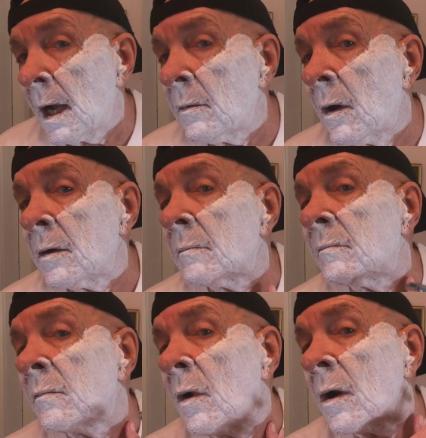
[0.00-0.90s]
I wrote,
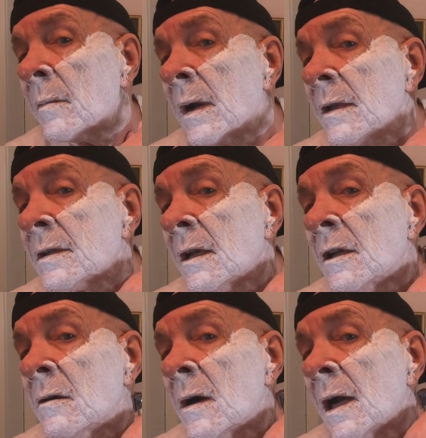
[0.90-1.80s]
wrote him and I said,
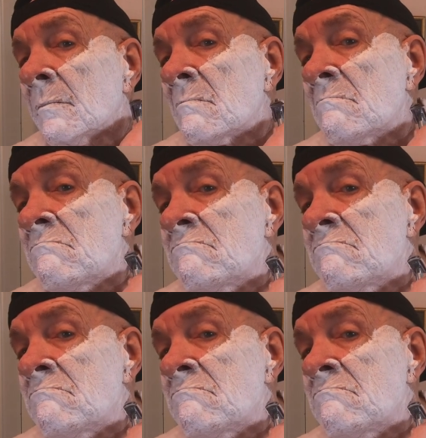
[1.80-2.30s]
you know what?